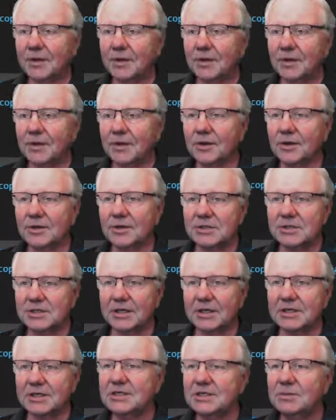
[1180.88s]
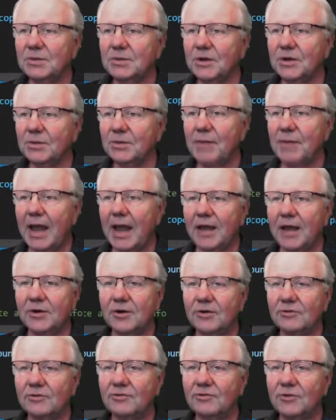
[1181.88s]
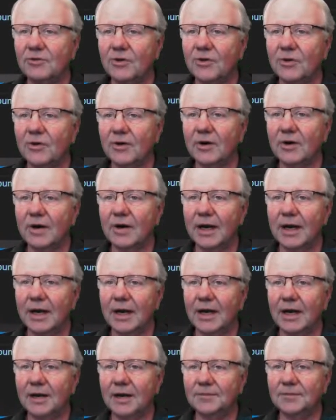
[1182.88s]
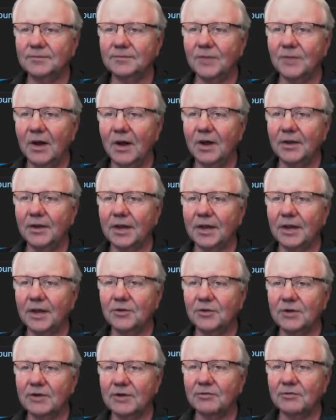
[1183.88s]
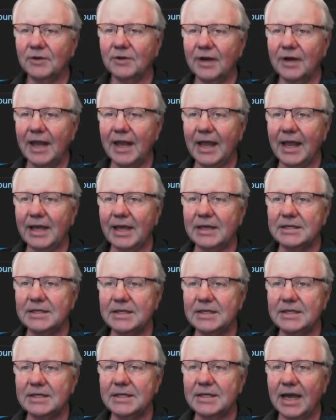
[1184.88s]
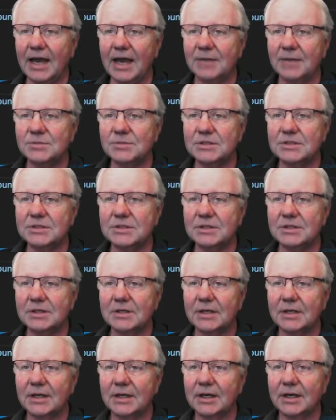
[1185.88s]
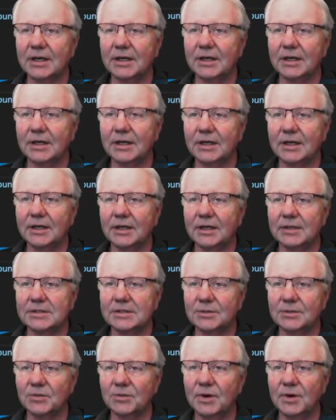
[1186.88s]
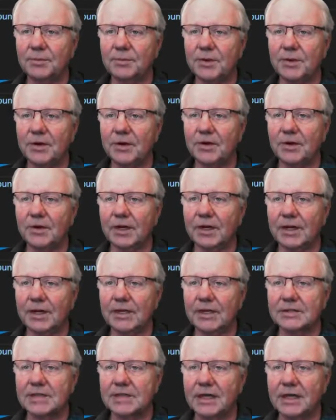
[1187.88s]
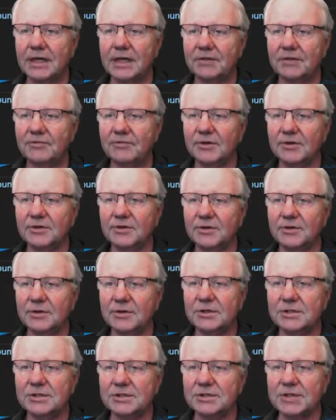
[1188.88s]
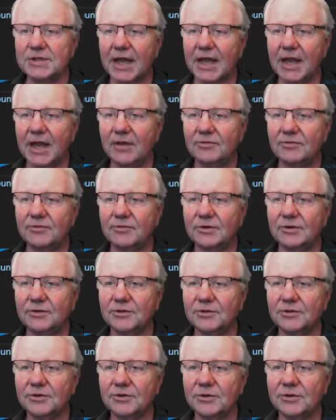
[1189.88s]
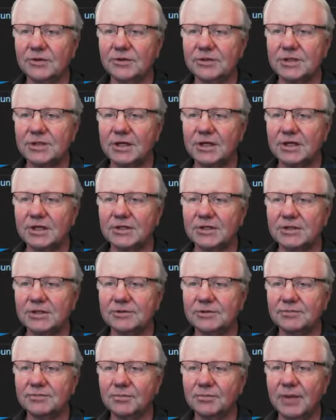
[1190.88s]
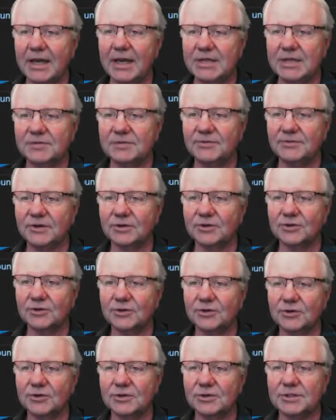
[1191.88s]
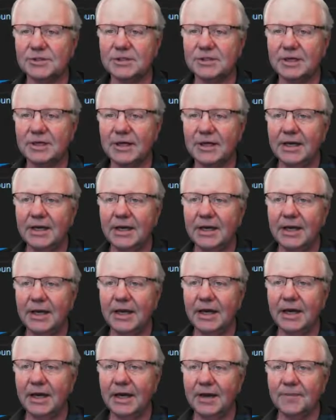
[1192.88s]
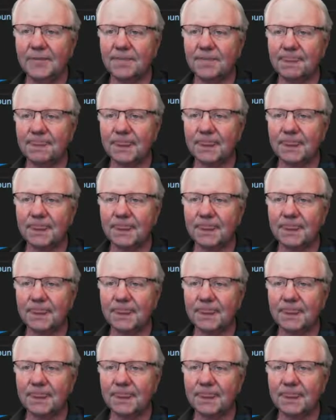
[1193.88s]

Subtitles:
There's a similar pattern for all the other different entity types. somewhere up here is entity filters. There's account filters. There's place filters um,